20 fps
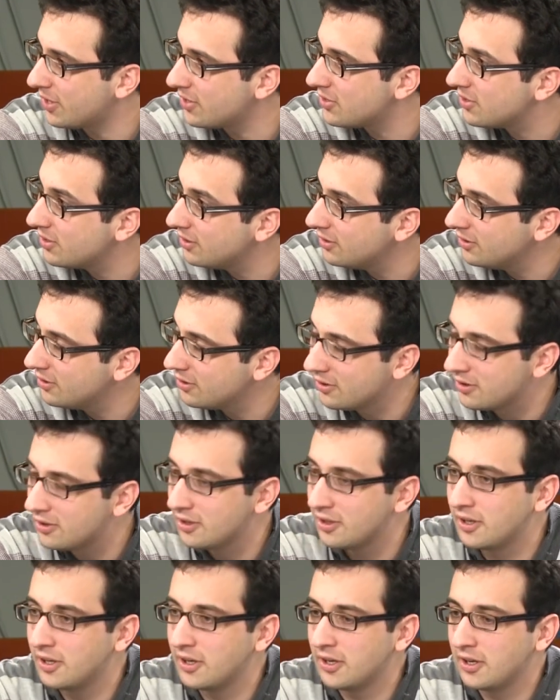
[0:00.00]
president,
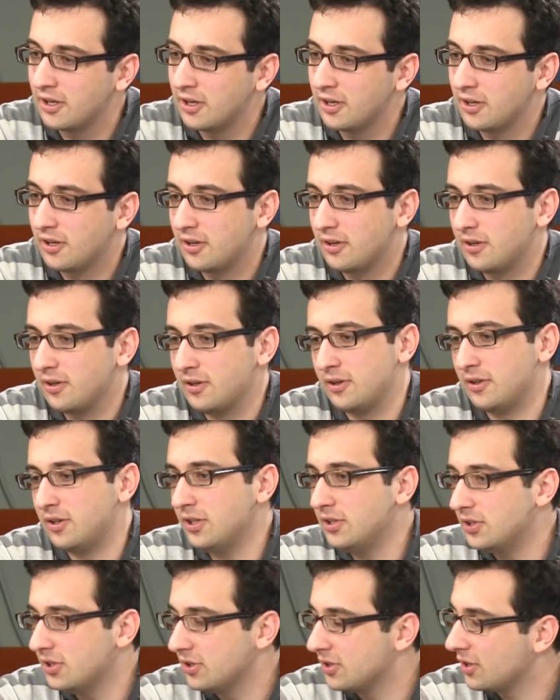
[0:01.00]

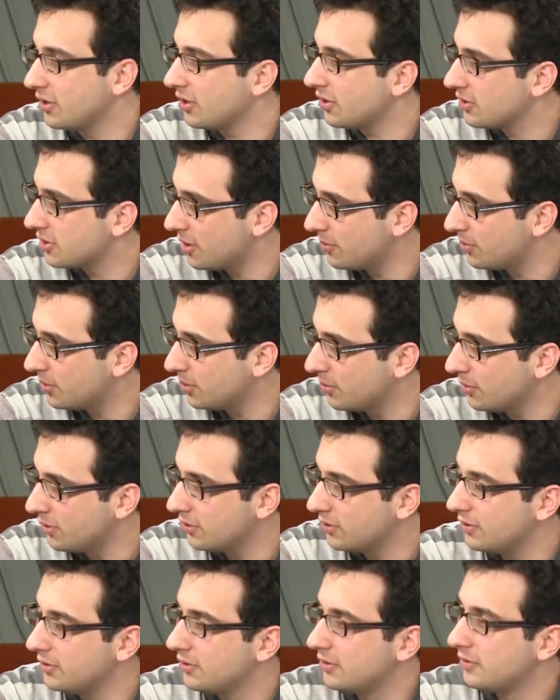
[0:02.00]
this is
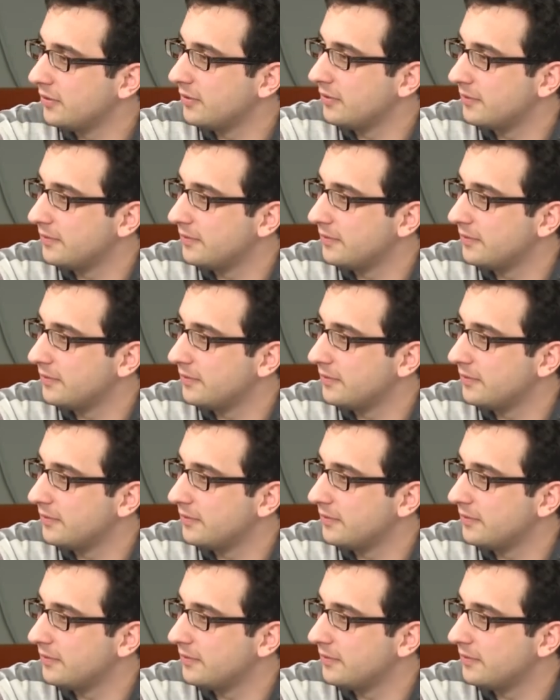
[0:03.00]
unacceptable.